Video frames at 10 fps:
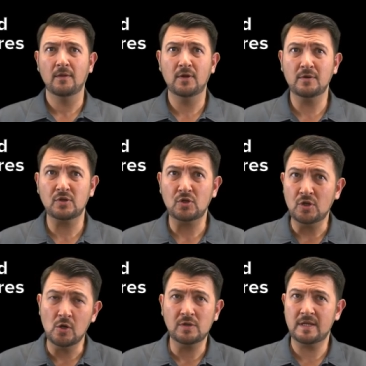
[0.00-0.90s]
There is
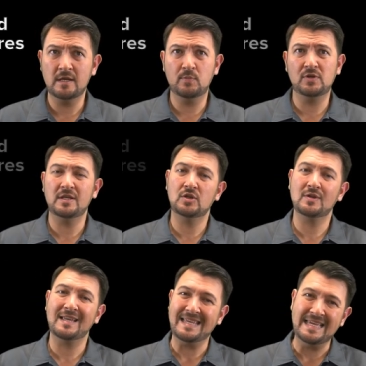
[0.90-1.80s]
no standard procedure
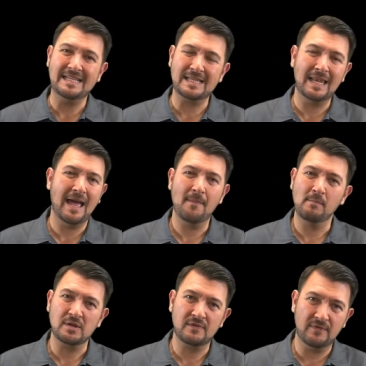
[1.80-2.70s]
that each lab
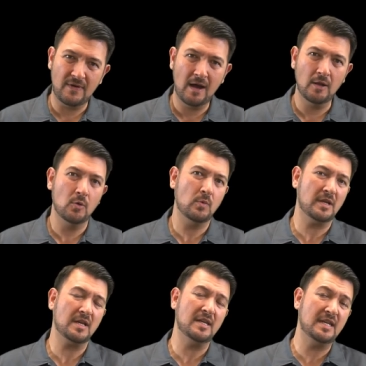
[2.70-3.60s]
must follow
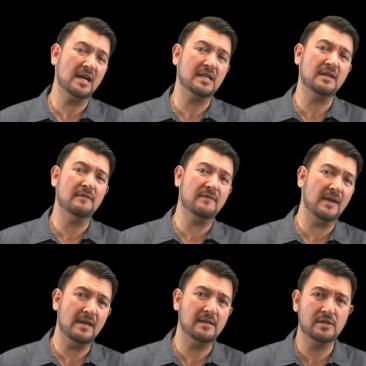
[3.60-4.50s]
when conducting
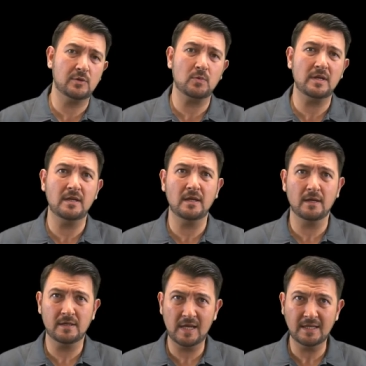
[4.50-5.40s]
phase
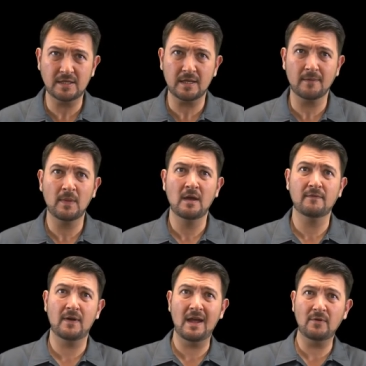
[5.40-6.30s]
three testing
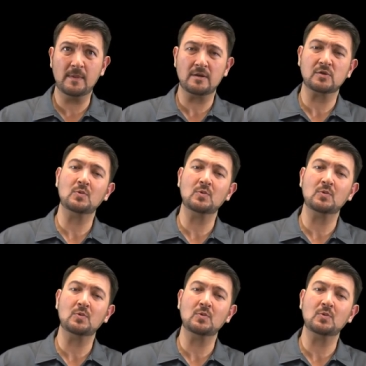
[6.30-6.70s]
for heavy metals,